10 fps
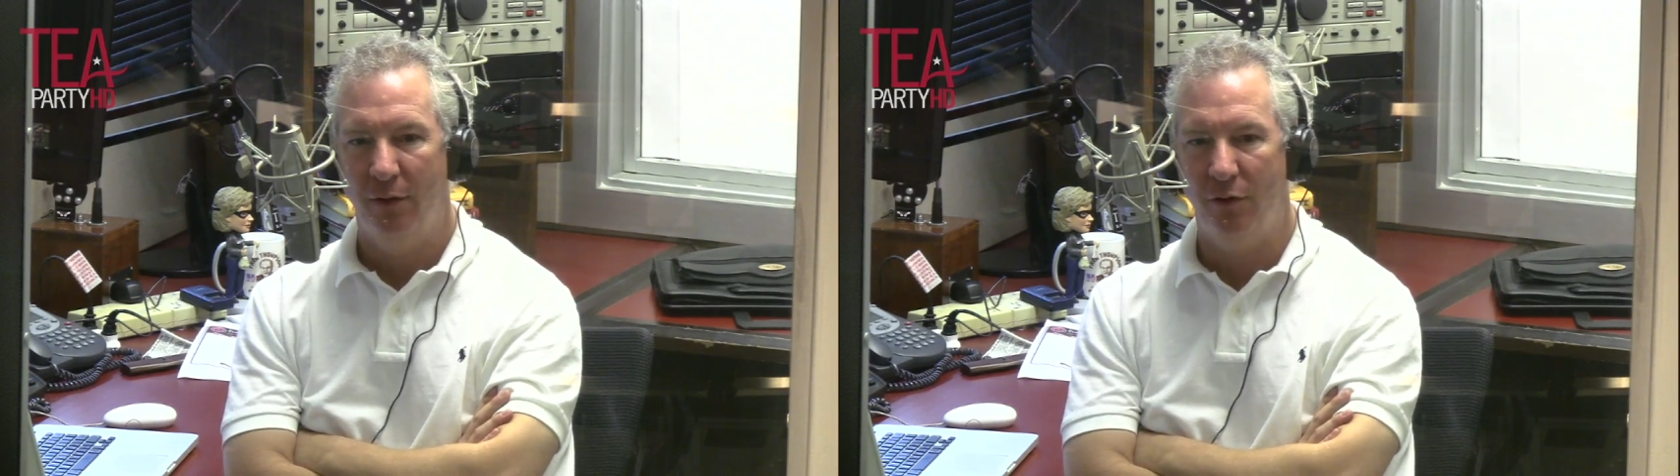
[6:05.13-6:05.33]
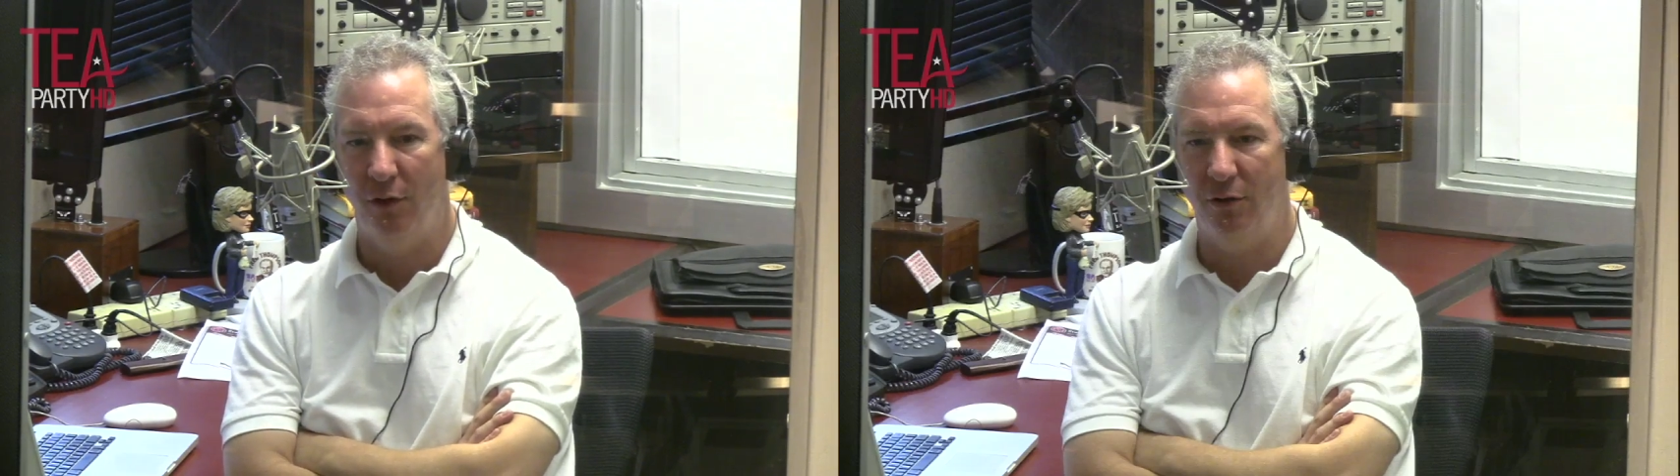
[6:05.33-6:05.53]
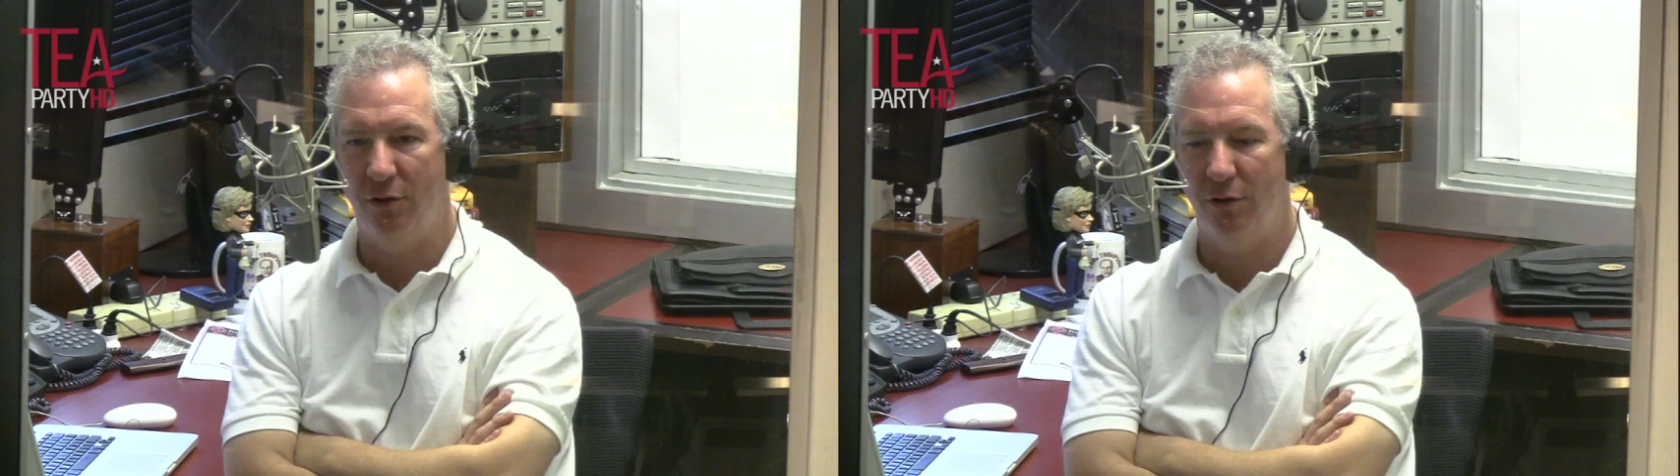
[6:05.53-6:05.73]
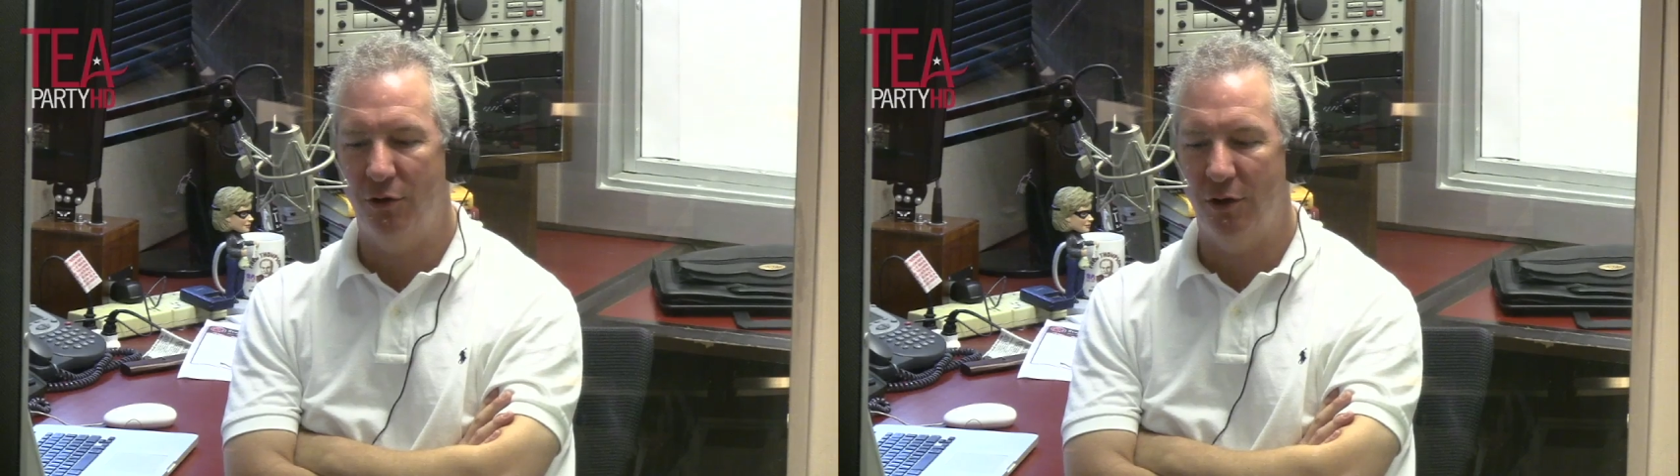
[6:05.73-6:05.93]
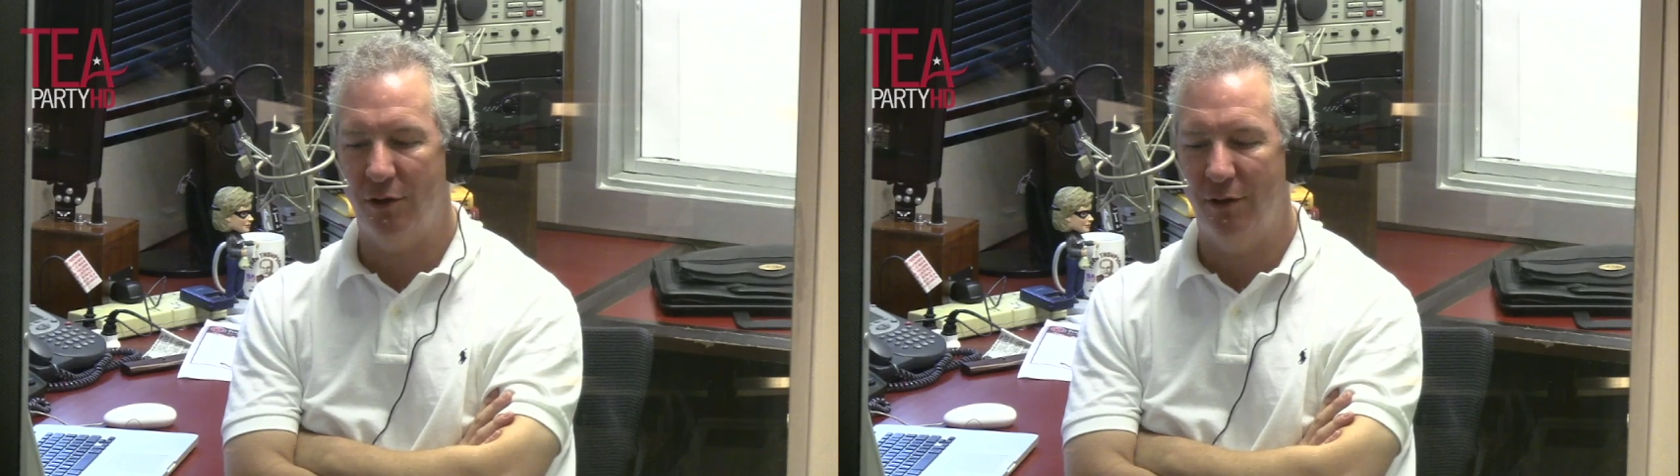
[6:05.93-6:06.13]
to
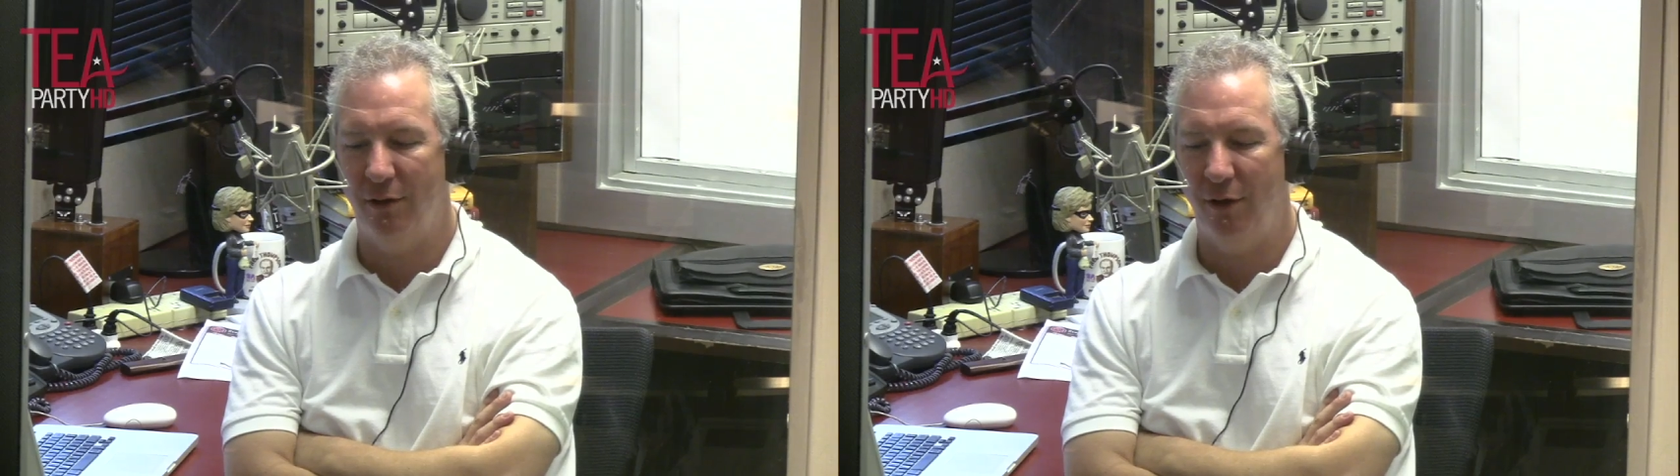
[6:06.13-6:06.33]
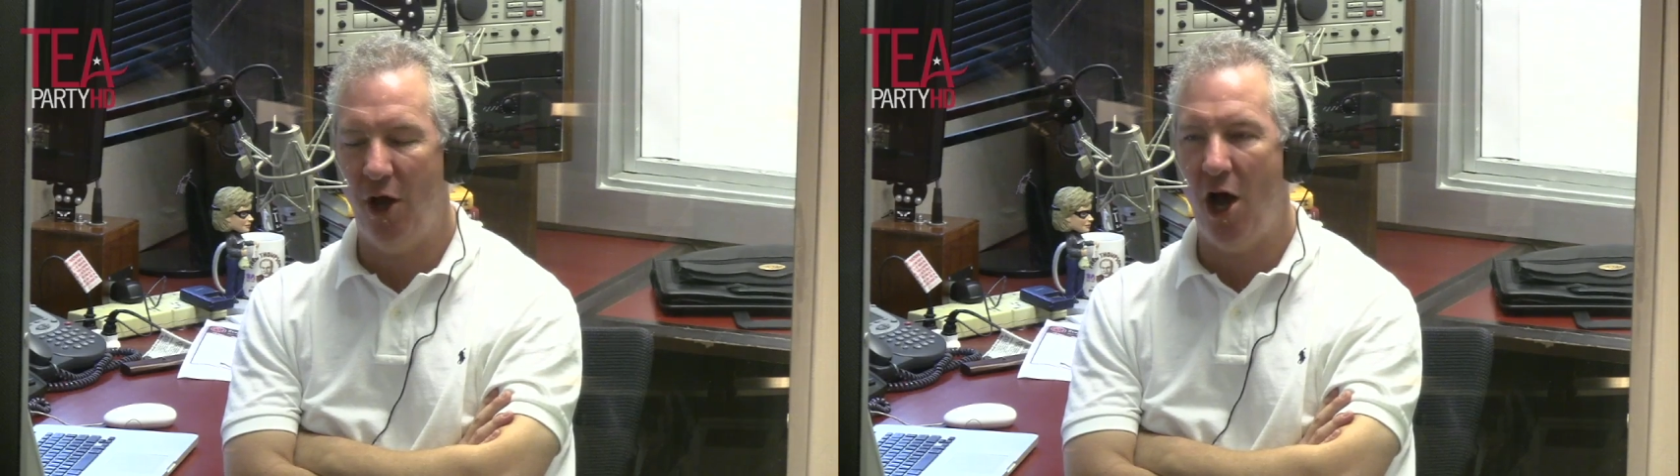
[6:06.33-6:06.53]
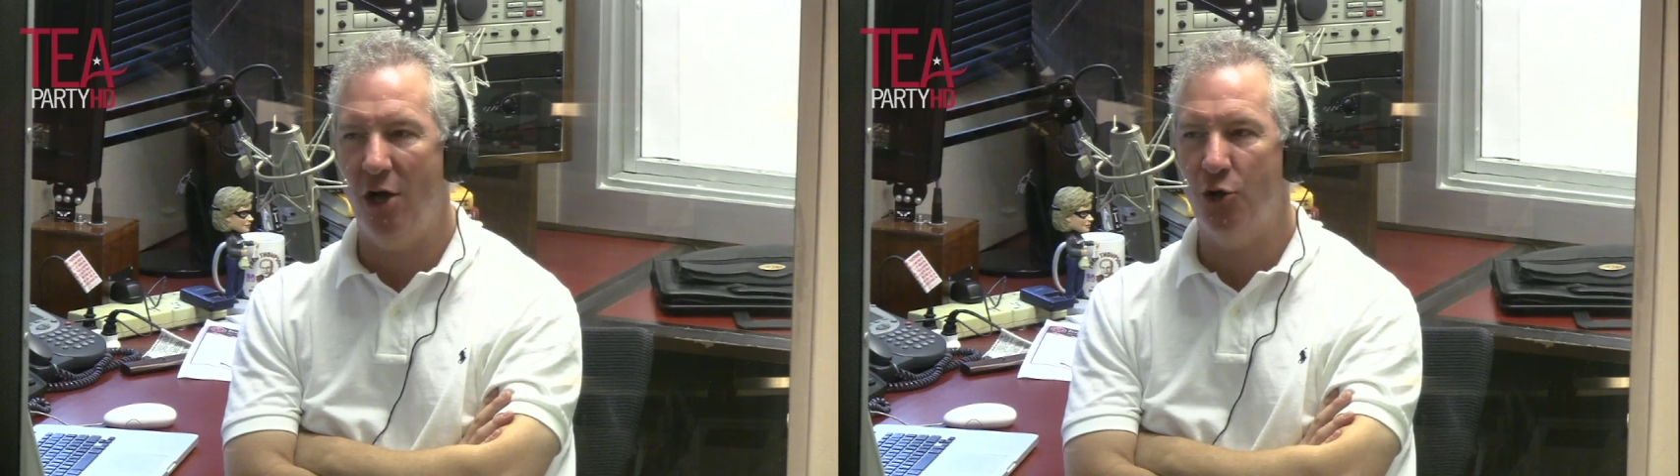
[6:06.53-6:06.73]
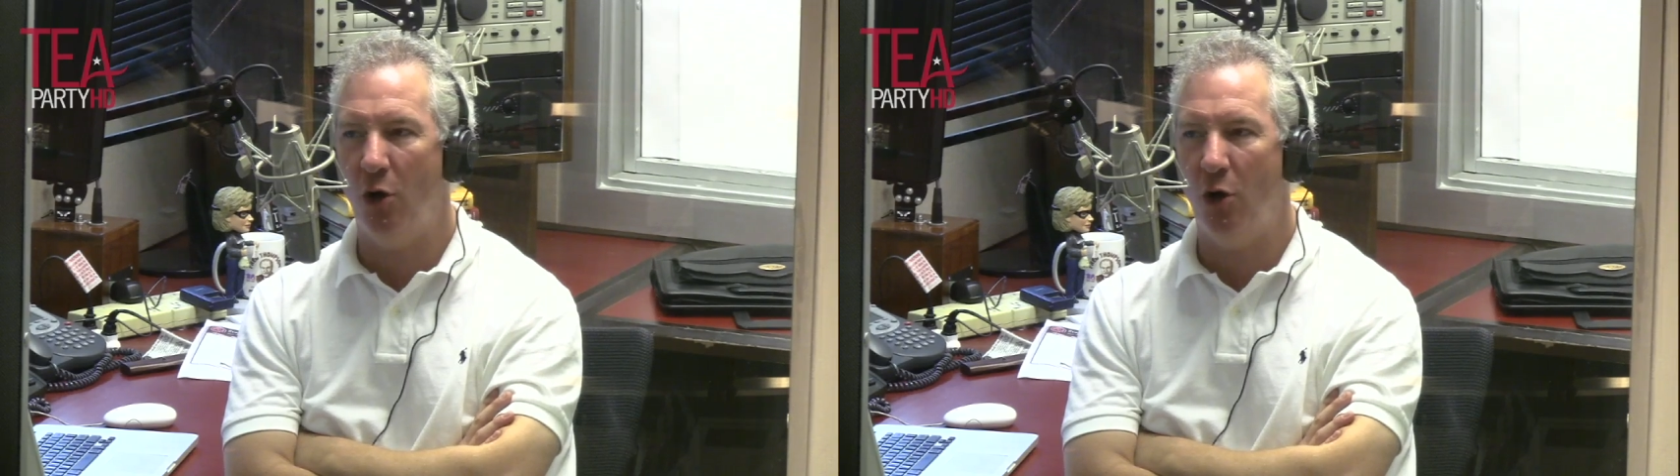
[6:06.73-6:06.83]
just lodge